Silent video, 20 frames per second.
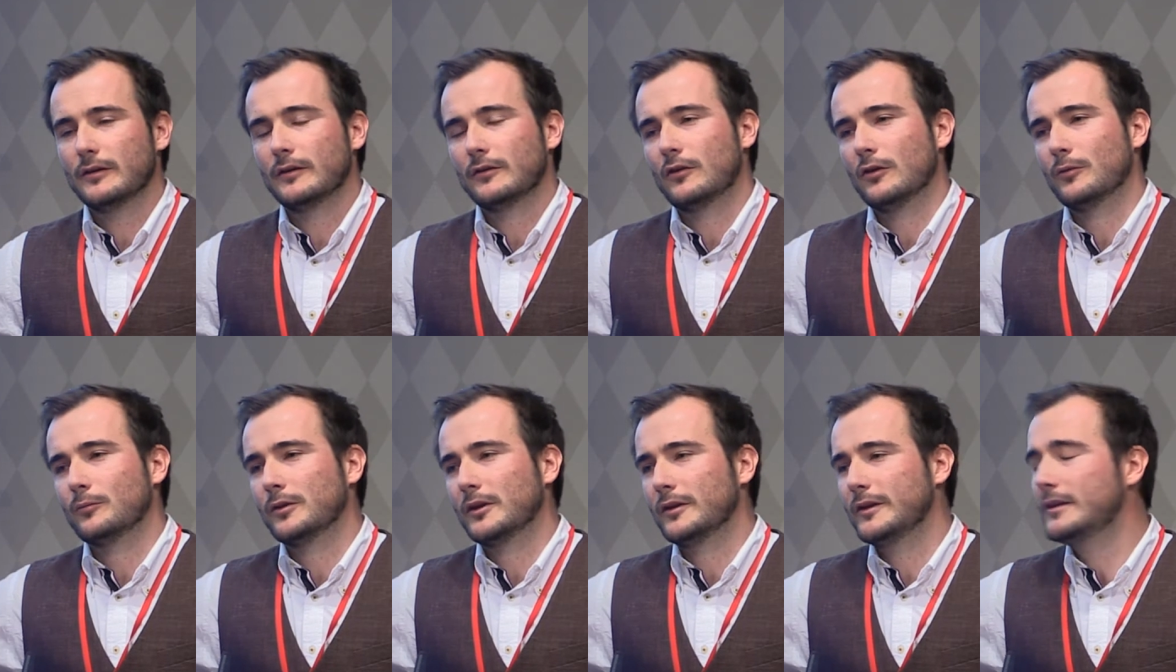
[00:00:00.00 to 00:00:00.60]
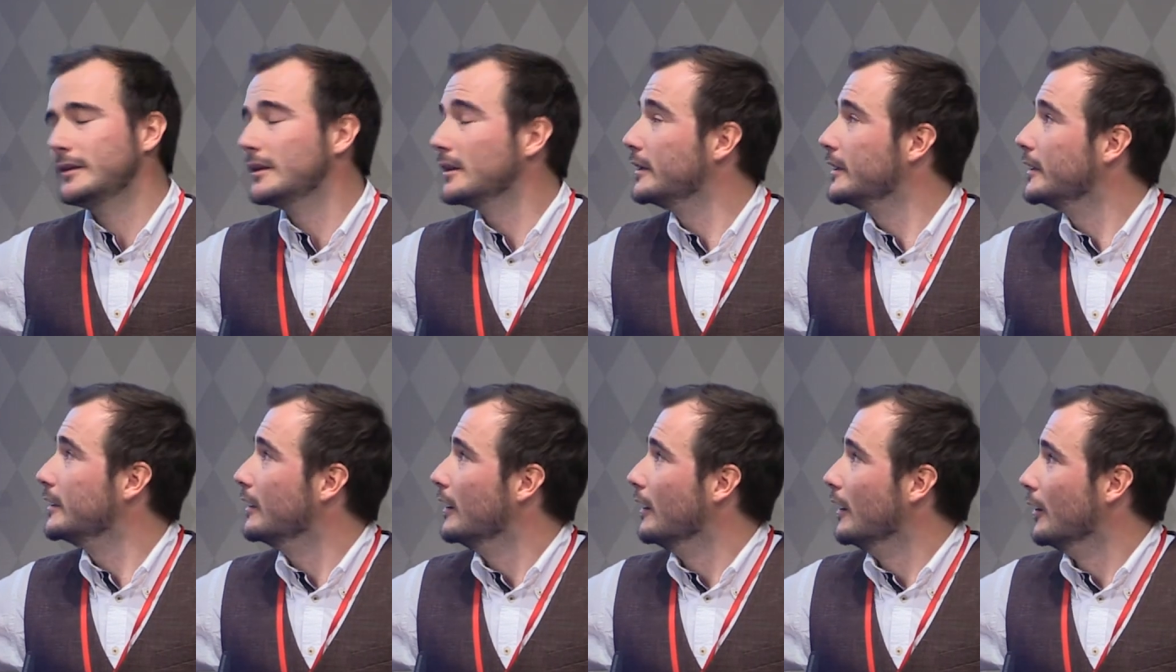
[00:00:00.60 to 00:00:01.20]

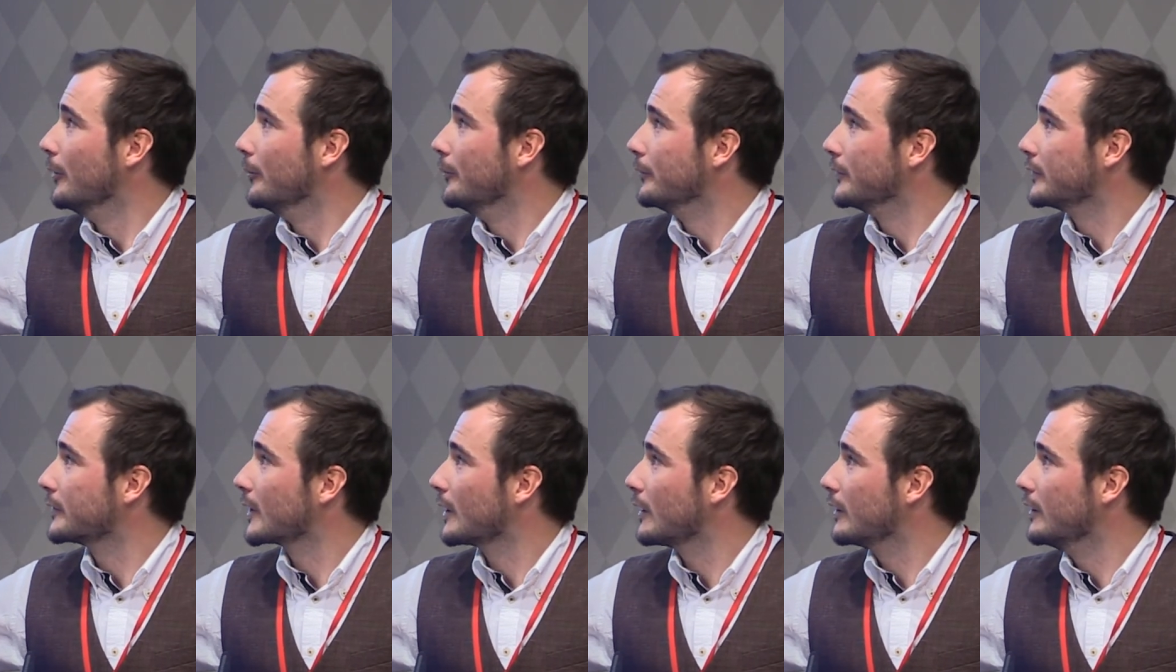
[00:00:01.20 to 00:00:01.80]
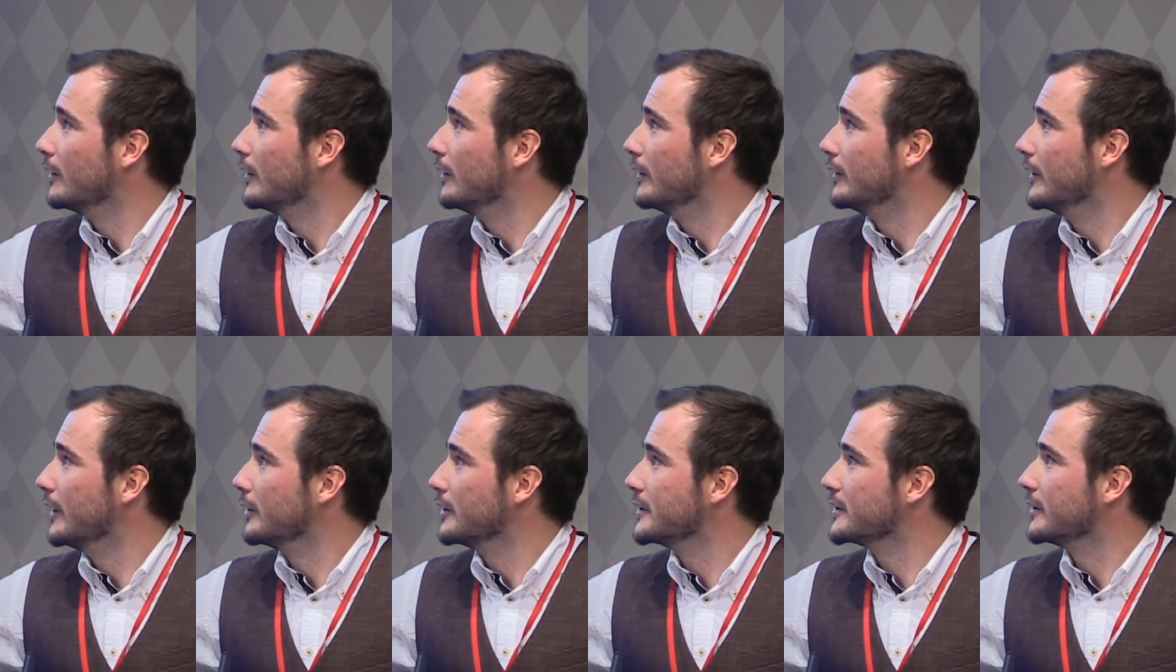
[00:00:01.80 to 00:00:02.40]
completely,
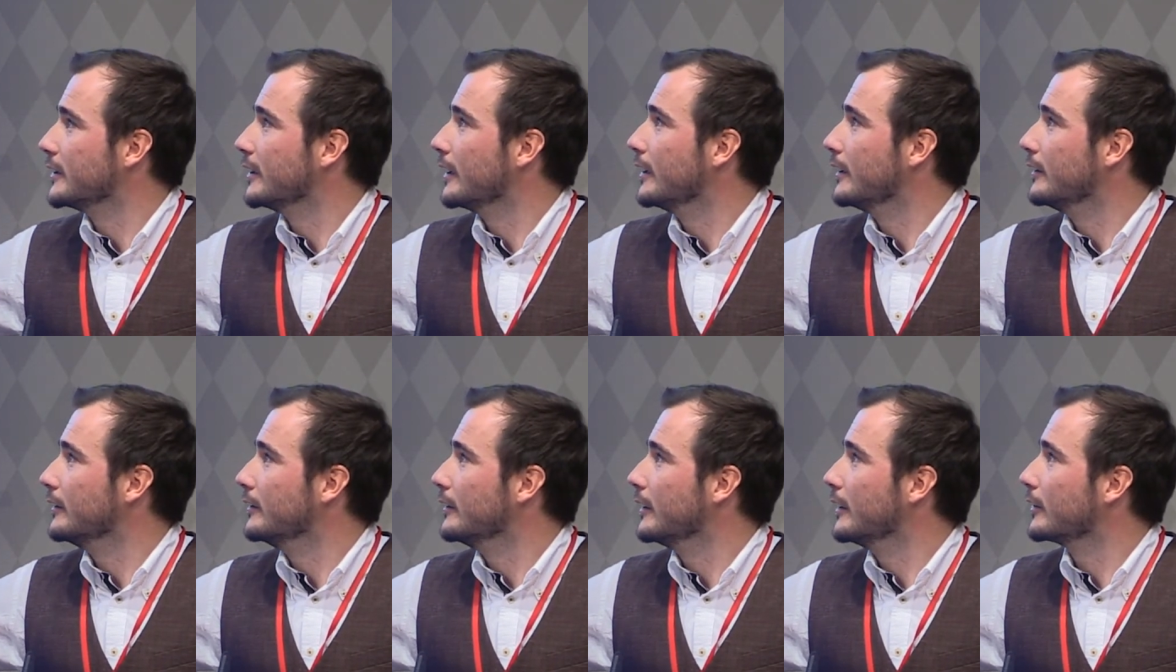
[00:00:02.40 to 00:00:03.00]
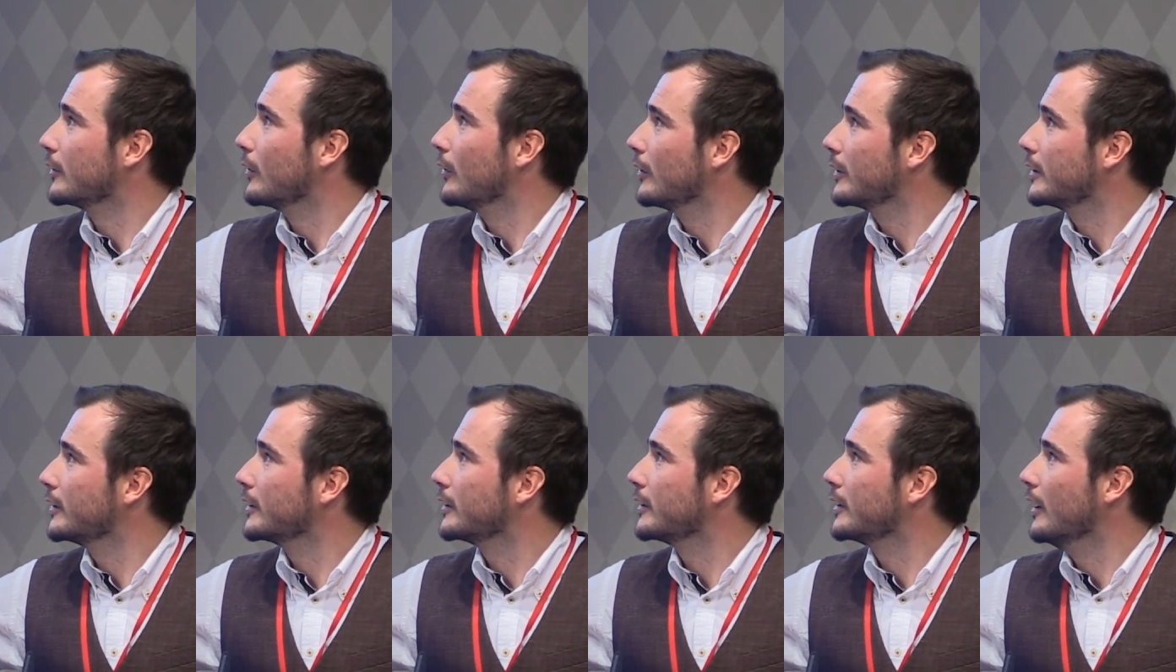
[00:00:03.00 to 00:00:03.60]
there is an
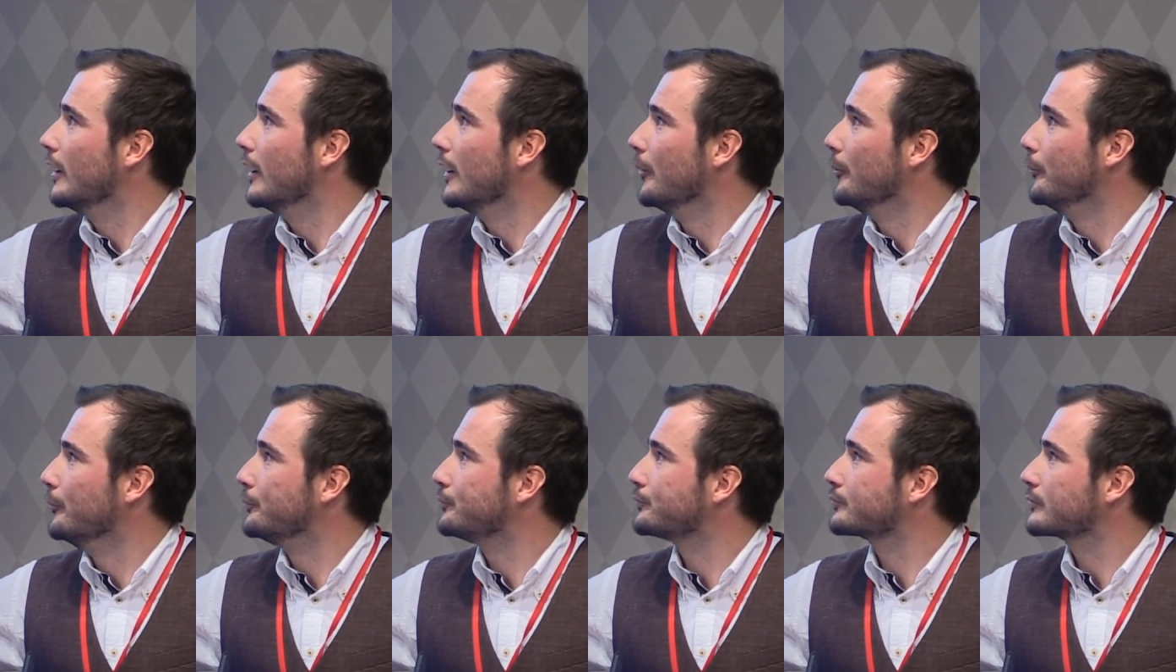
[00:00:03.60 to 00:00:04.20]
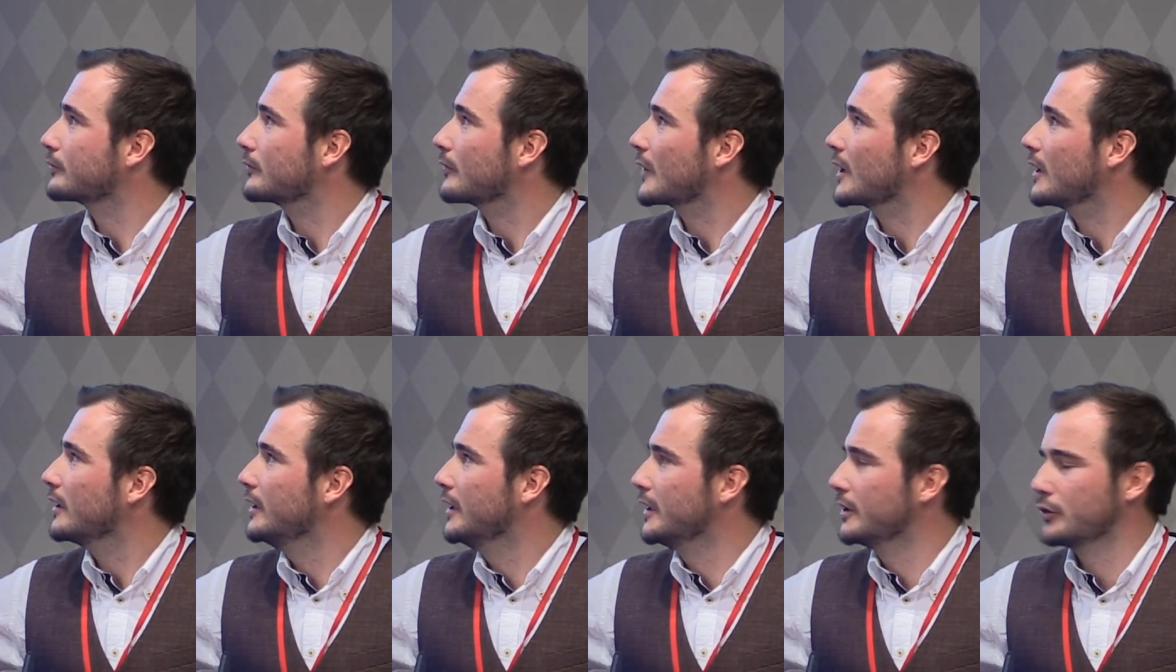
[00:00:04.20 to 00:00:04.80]
according
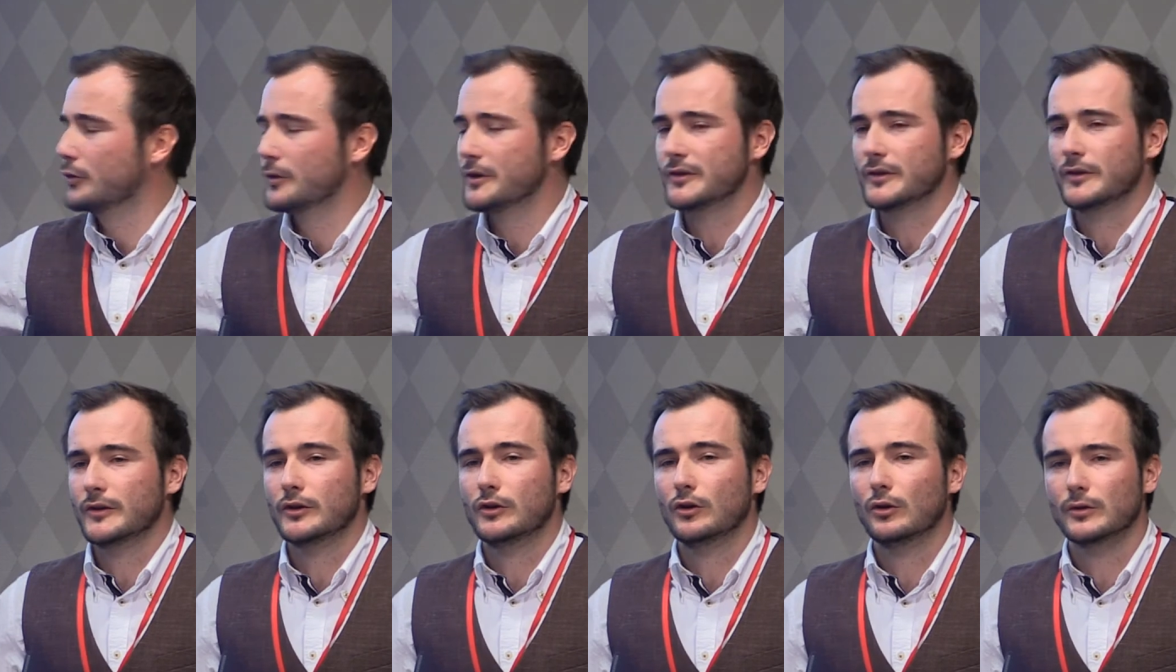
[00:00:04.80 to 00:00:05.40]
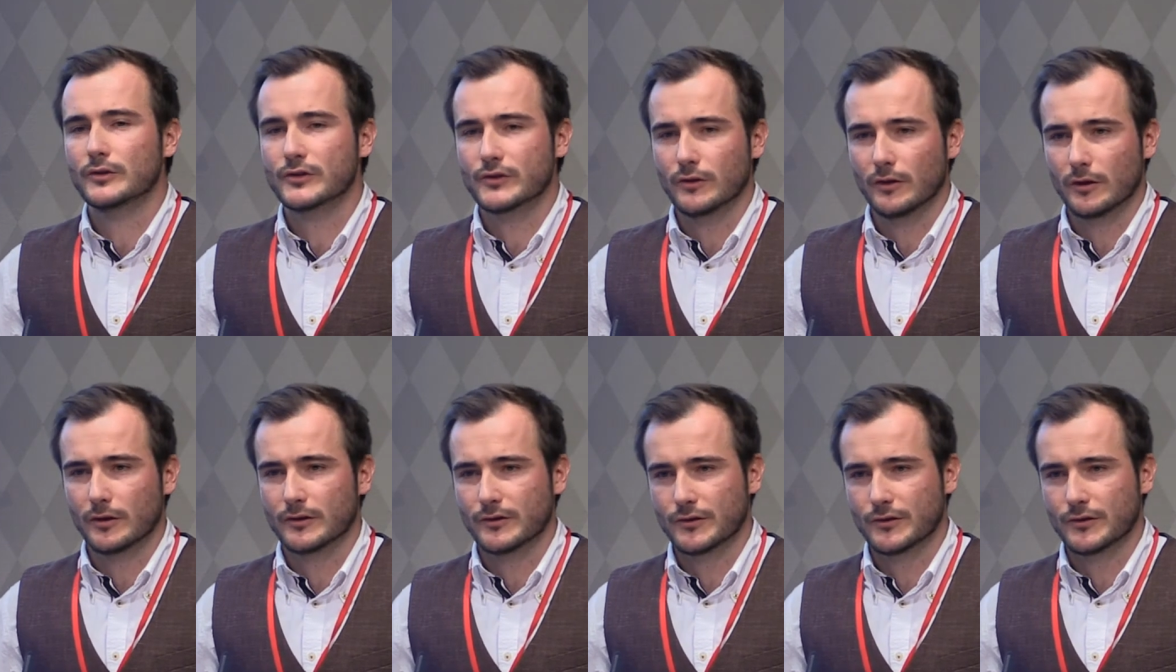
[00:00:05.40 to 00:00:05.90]
increase in the gold stock.